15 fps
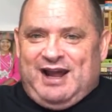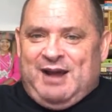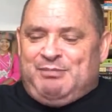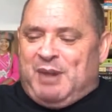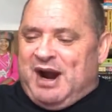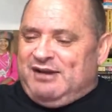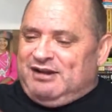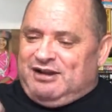And
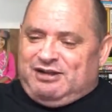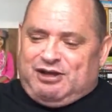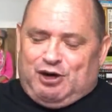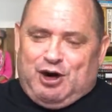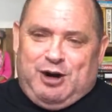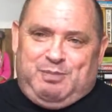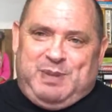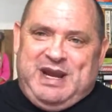by the
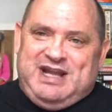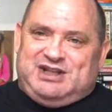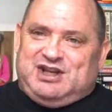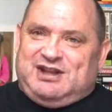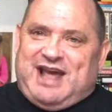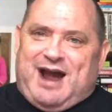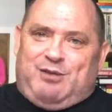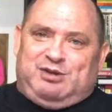third pizza,
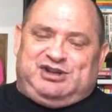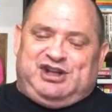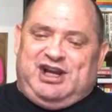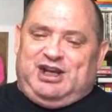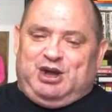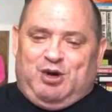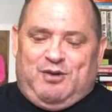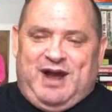that was
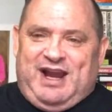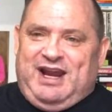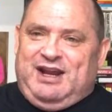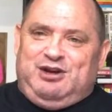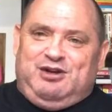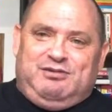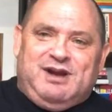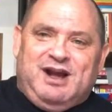it. You're ready,
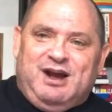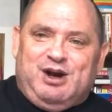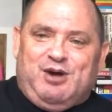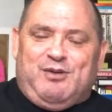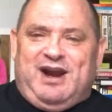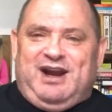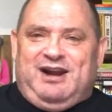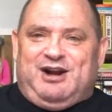and you're
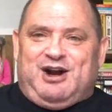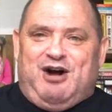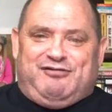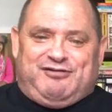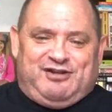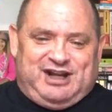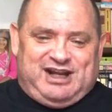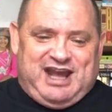ready to go
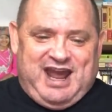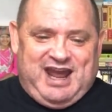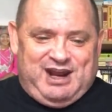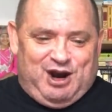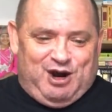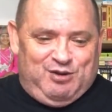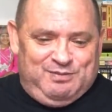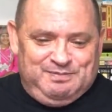for the KO.